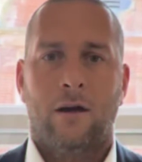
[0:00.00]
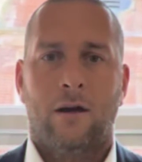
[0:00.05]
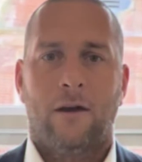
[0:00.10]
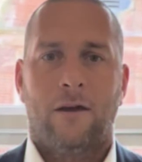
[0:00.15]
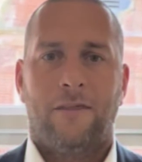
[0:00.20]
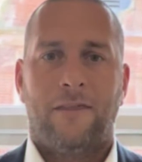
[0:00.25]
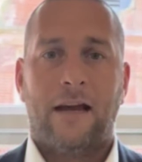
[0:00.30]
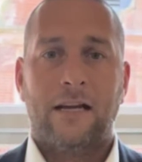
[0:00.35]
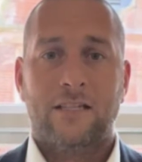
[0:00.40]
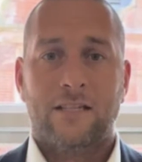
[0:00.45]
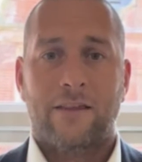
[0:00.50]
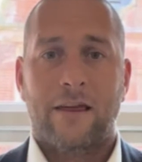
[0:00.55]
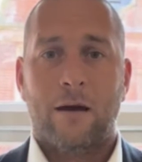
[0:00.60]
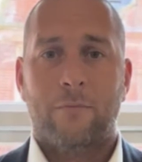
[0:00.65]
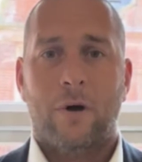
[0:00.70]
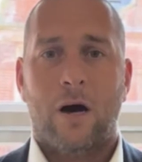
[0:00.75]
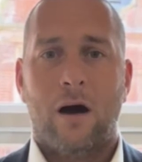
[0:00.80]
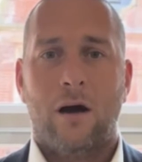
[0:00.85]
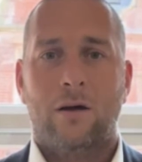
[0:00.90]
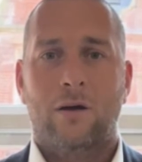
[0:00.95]
Thanks for
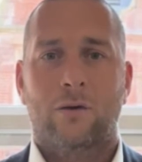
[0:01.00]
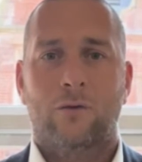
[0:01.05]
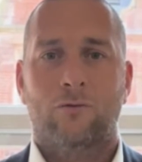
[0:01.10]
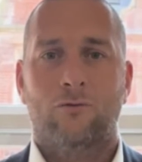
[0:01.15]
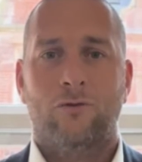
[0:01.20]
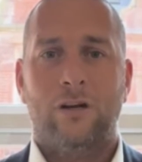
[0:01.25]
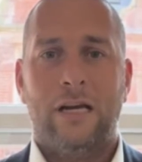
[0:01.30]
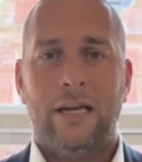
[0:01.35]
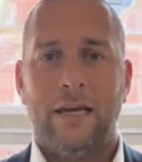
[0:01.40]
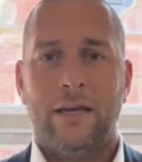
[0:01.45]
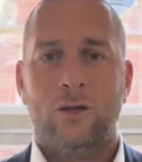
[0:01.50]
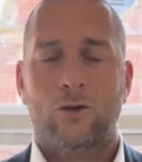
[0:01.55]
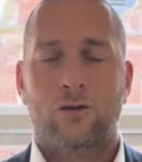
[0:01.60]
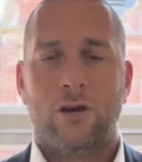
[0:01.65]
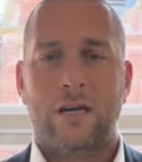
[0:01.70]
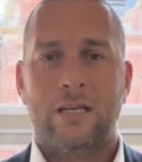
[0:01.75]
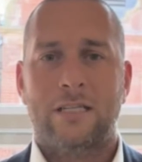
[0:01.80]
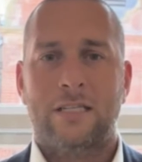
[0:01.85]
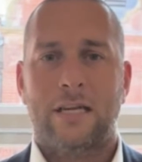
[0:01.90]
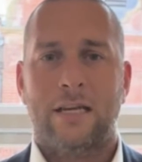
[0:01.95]
that, Marc. Really
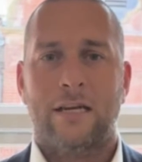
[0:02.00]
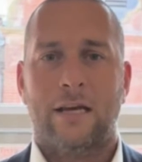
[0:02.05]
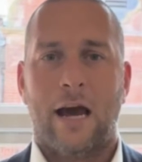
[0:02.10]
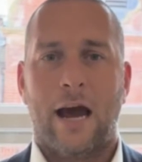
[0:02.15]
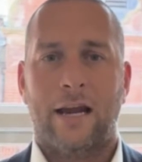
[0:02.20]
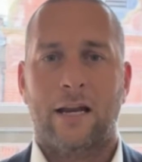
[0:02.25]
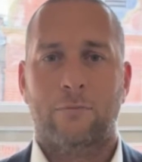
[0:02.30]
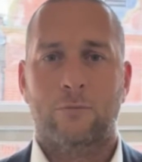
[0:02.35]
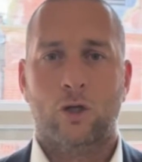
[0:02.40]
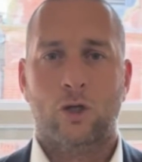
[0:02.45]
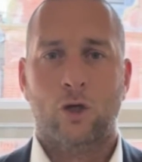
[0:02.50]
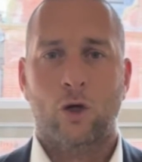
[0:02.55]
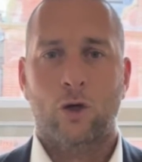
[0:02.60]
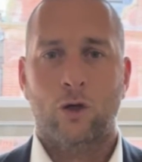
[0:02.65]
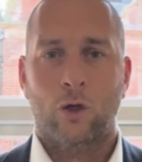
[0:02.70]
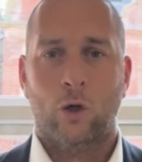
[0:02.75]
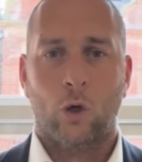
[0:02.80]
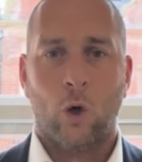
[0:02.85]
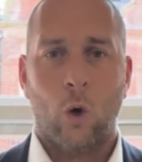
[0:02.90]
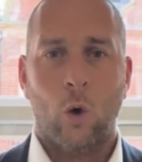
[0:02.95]
interested, and I'm sure
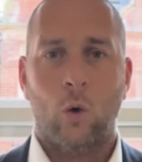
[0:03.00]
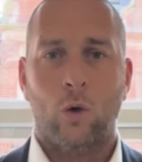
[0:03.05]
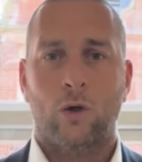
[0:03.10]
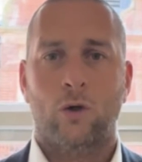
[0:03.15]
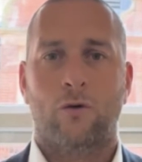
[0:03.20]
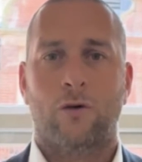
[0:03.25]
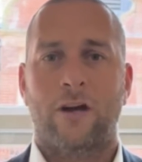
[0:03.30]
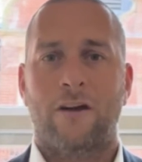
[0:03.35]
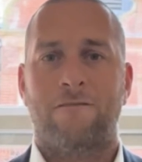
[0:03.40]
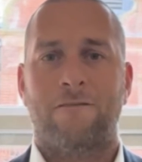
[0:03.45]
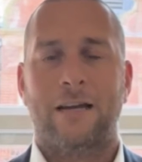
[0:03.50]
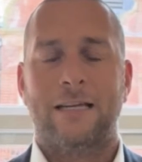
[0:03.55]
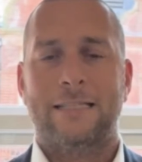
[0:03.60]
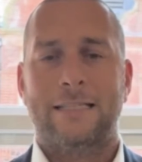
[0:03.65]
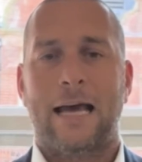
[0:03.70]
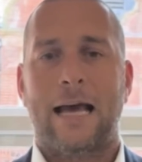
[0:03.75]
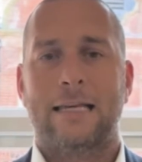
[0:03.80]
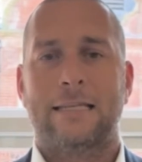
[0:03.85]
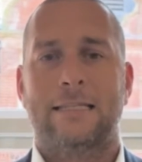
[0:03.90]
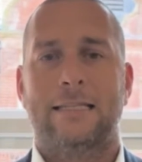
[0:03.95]
you'll all agree a
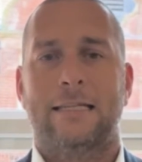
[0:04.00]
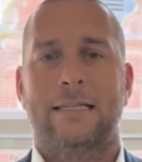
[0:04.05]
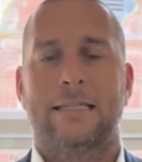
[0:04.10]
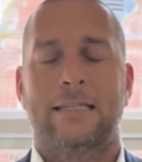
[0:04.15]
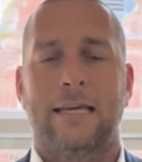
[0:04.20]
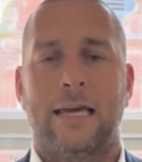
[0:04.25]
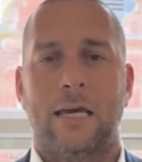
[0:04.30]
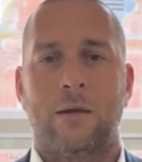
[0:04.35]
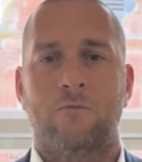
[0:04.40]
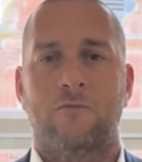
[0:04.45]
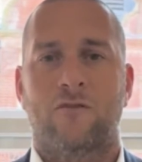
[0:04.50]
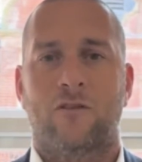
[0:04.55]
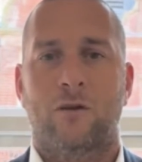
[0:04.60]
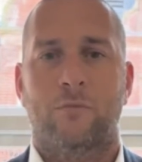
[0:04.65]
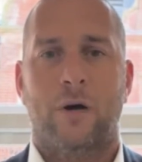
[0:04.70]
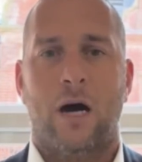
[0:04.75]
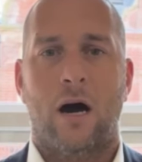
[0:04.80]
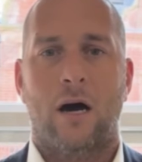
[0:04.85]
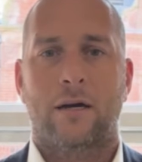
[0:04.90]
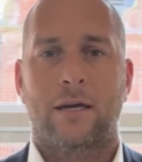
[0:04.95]
fantastic scheme for the
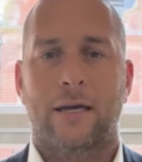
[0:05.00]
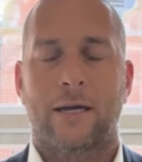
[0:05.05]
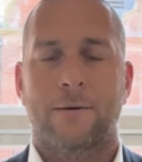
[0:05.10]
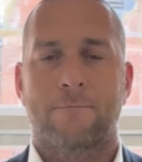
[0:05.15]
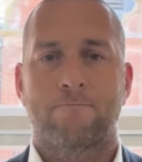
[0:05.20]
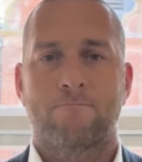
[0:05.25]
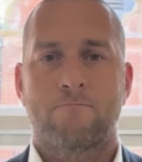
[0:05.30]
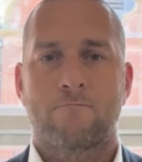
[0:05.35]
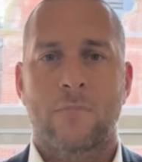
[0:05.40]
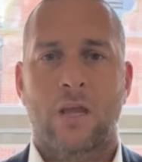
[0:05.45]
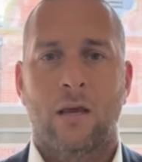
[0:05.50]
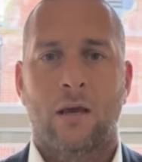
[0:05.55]
market.